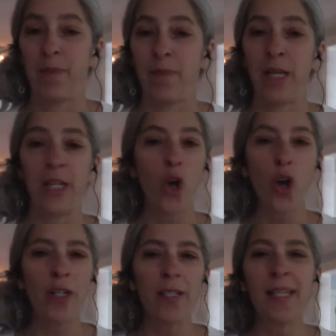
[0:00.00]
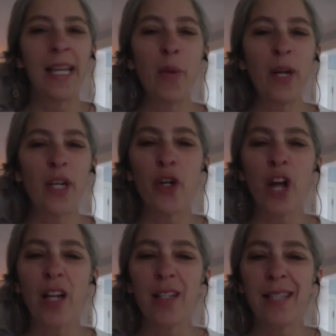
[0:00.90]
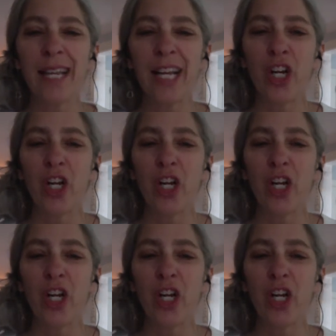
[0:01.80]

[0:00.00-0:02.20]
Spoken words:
It's hard to sing when you're not a singer,